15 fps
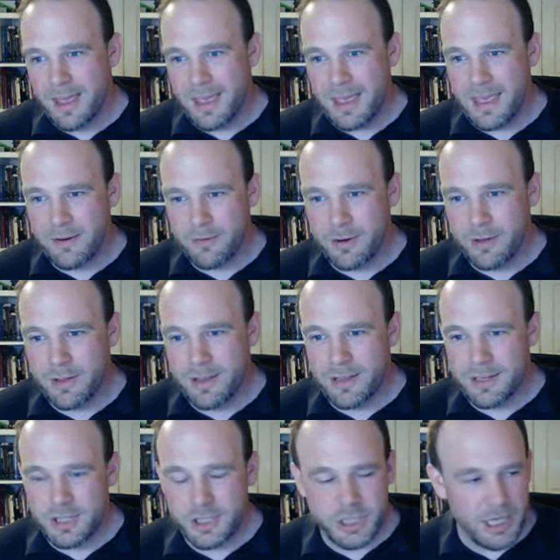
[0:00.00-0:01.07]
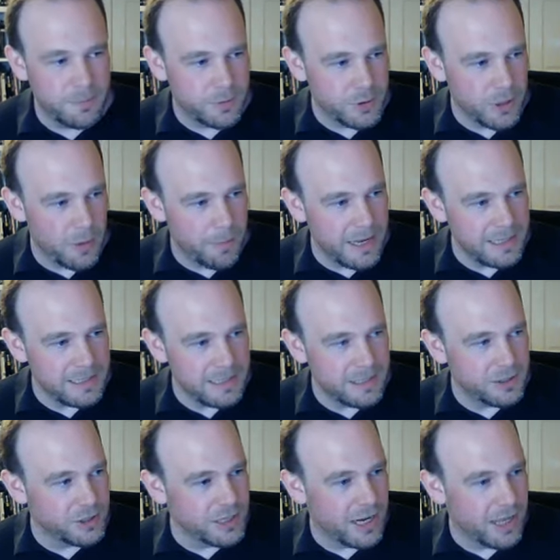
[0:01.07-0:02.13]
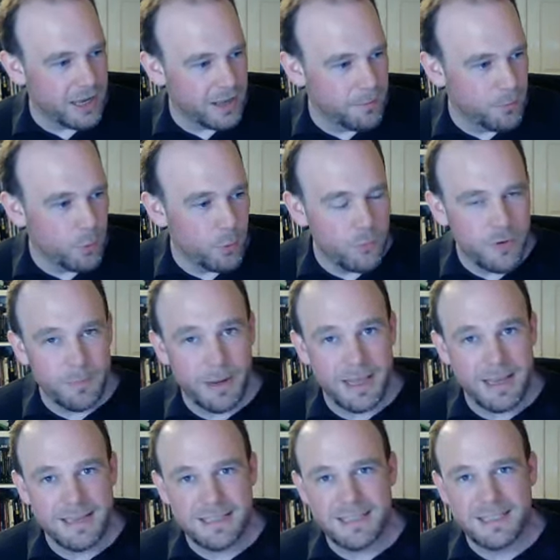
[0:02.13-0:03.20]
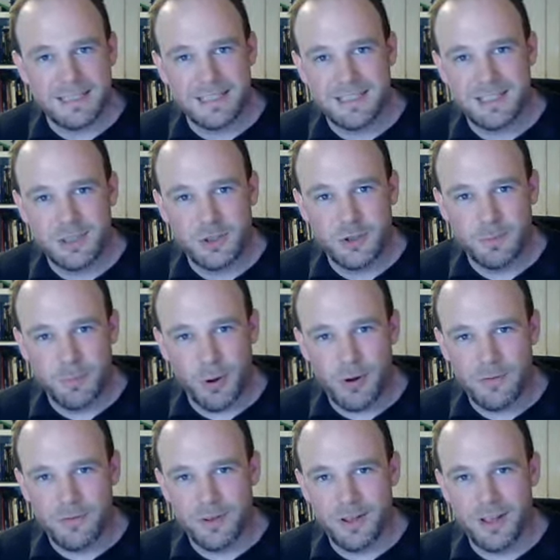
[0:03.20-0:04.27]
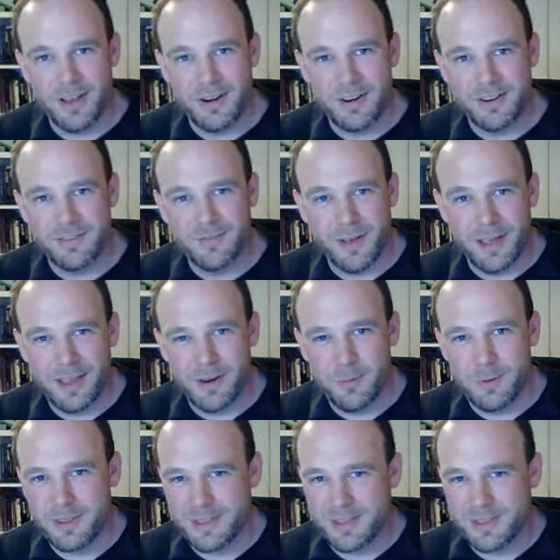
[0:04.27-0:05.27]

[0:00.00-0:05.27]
era, ships are basically just like moving places to jump over and fight with